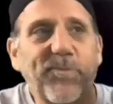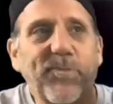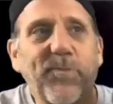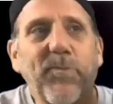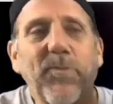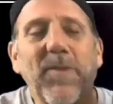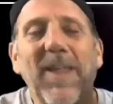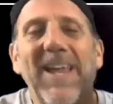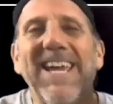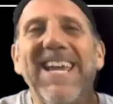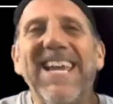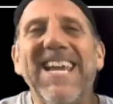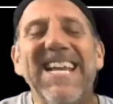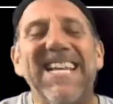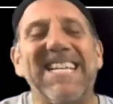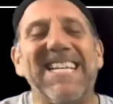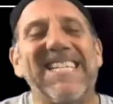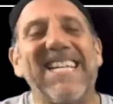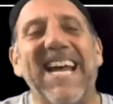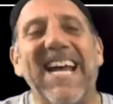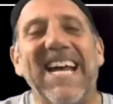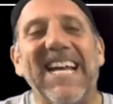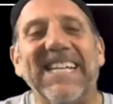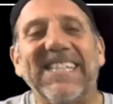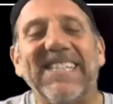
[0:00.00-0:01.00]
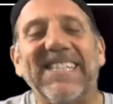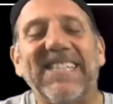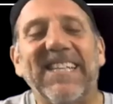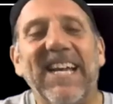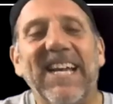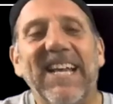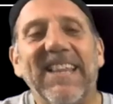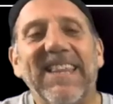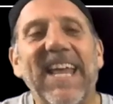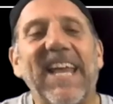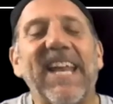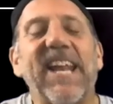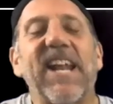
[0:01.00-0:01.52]
he says
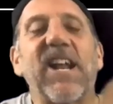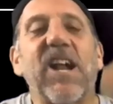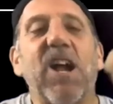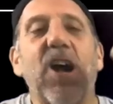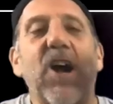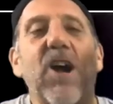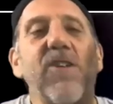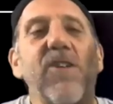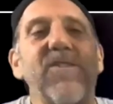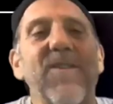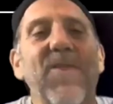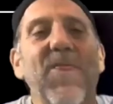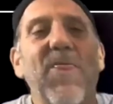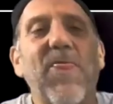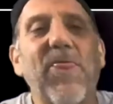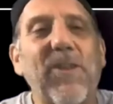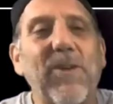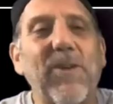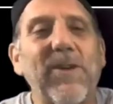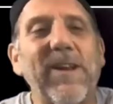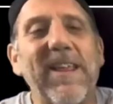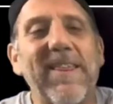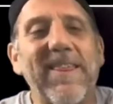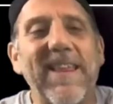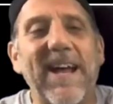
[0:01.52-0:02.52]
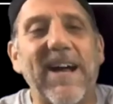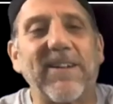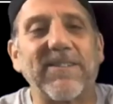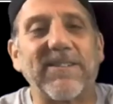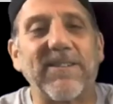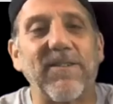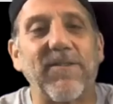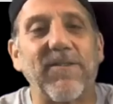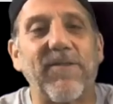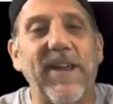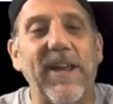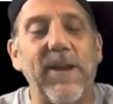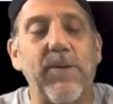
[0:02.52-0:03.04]
that at
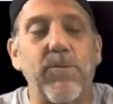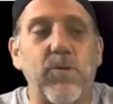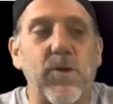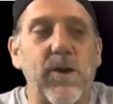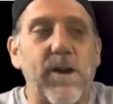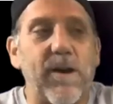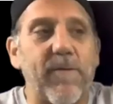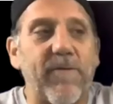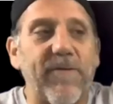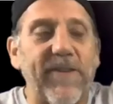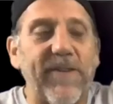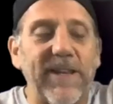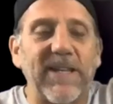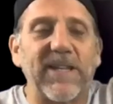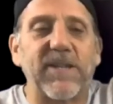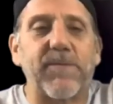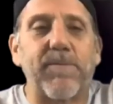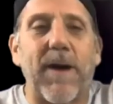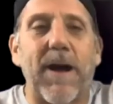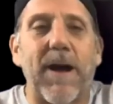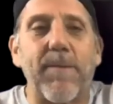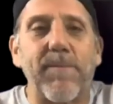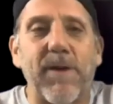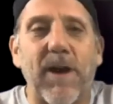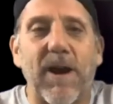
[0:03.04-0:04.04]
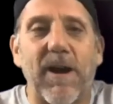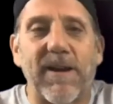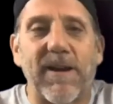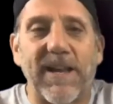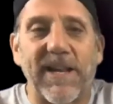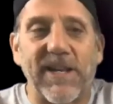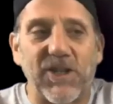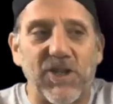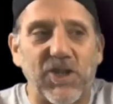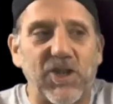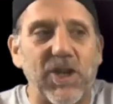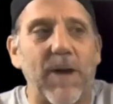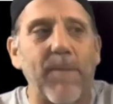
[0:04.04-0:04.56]
130,000 feet, where Felix
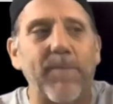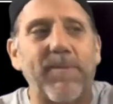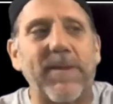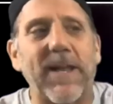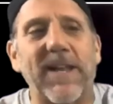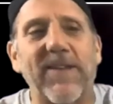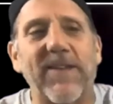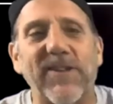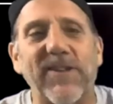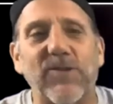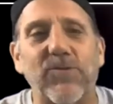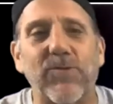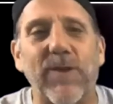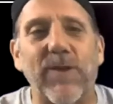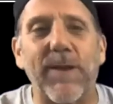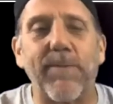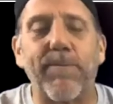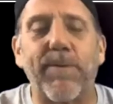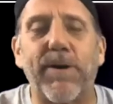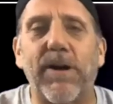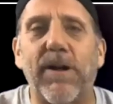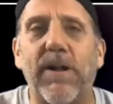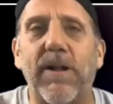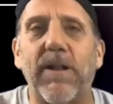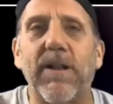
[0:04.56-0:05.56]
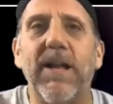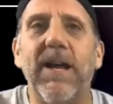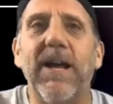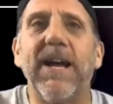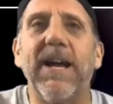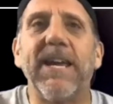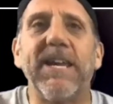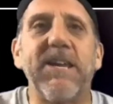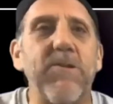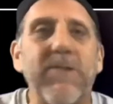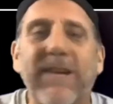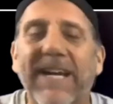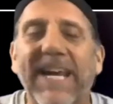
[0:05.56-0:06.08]
Baumgarten jumped out of his Red Bull,
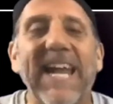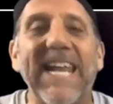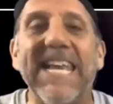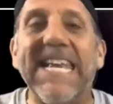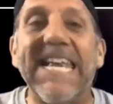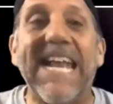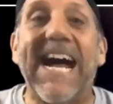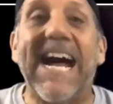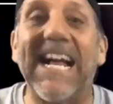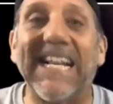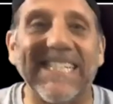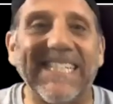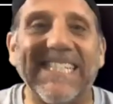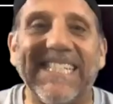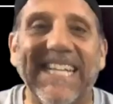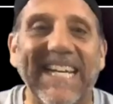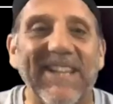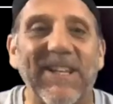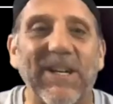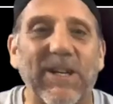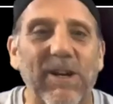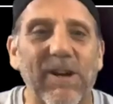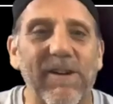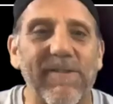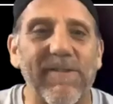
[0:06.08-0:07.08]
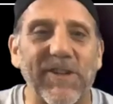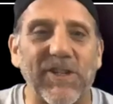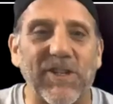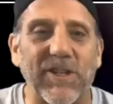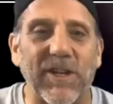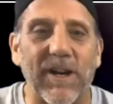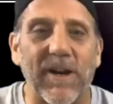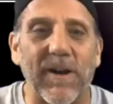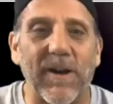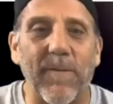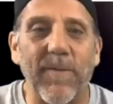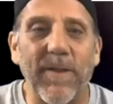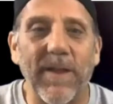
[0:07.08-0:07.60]
you cannot see the
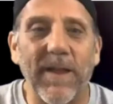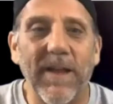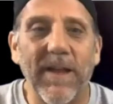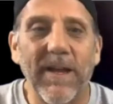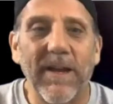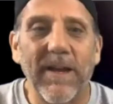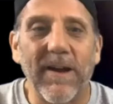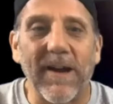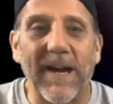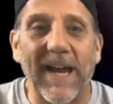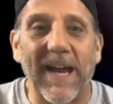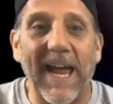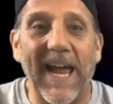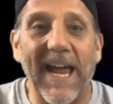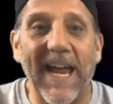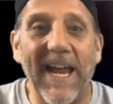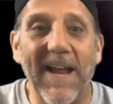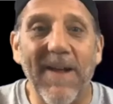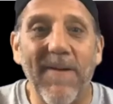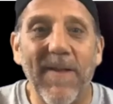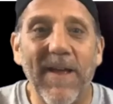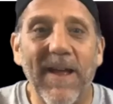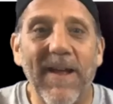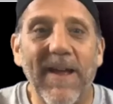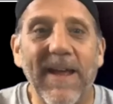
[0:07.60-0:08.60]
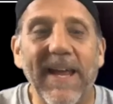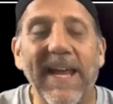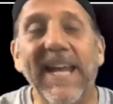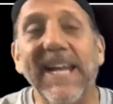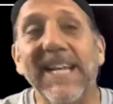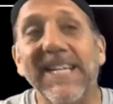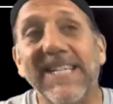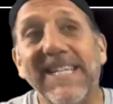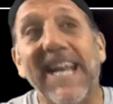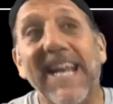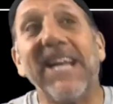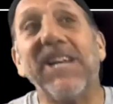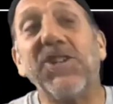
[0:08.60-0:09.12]
curvature. Okay? He
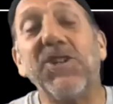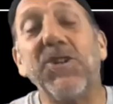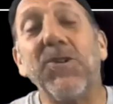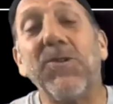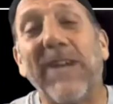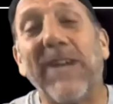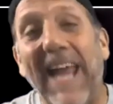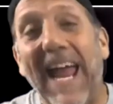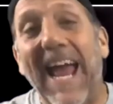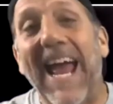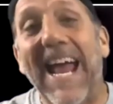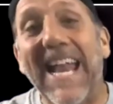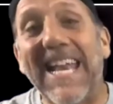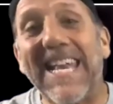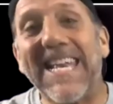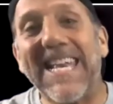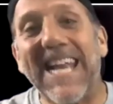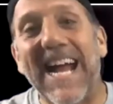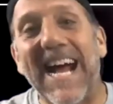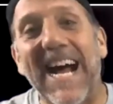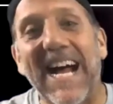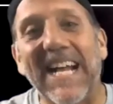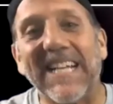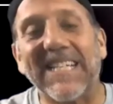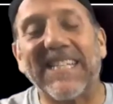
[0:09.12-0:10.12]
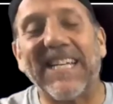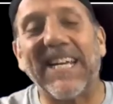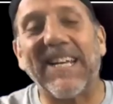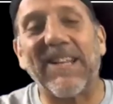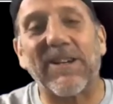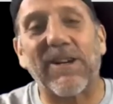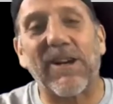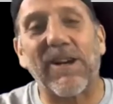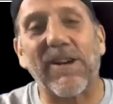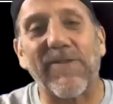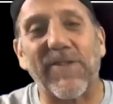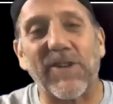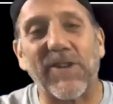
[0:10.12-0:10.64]
says you cannot see the
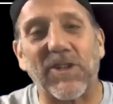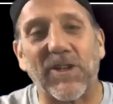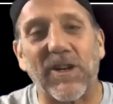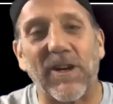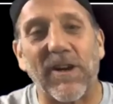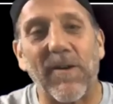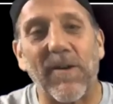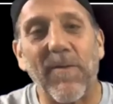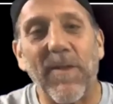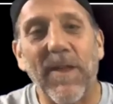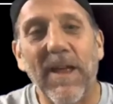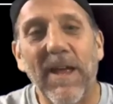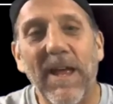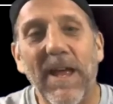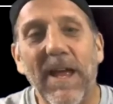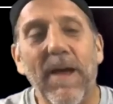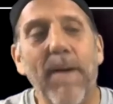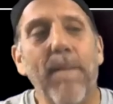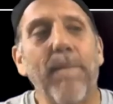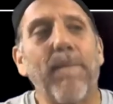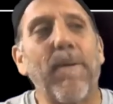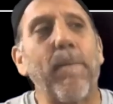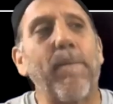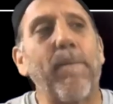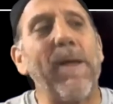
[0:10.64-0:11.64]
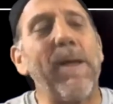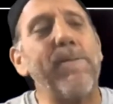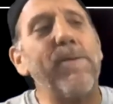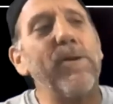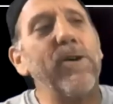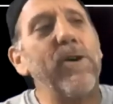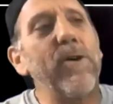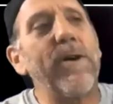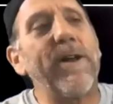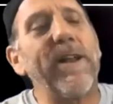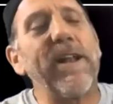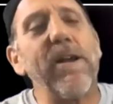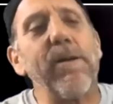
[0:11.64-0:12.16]
curvature. But people
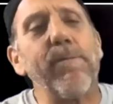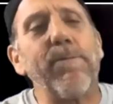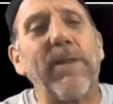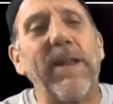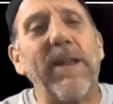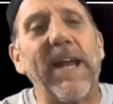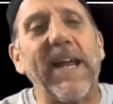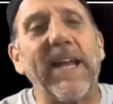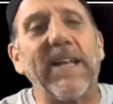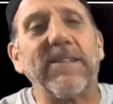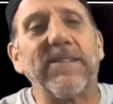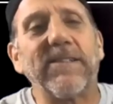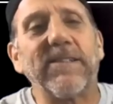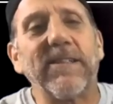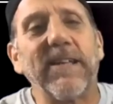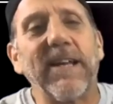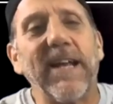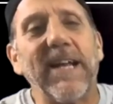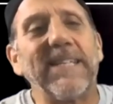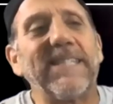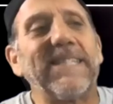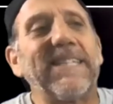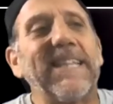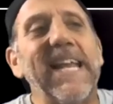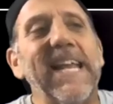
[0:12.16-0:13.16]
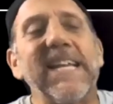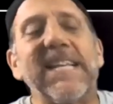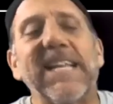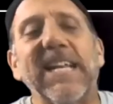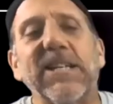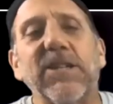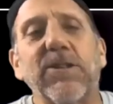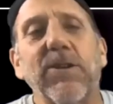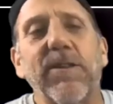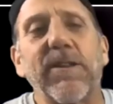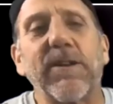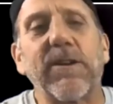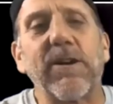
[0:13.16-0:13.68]
go on airplanes and think they
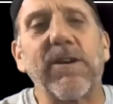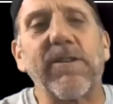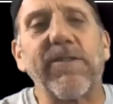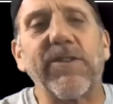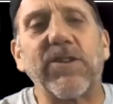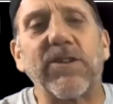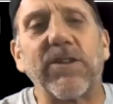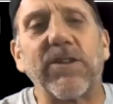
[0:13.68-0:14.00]
saw the curvature.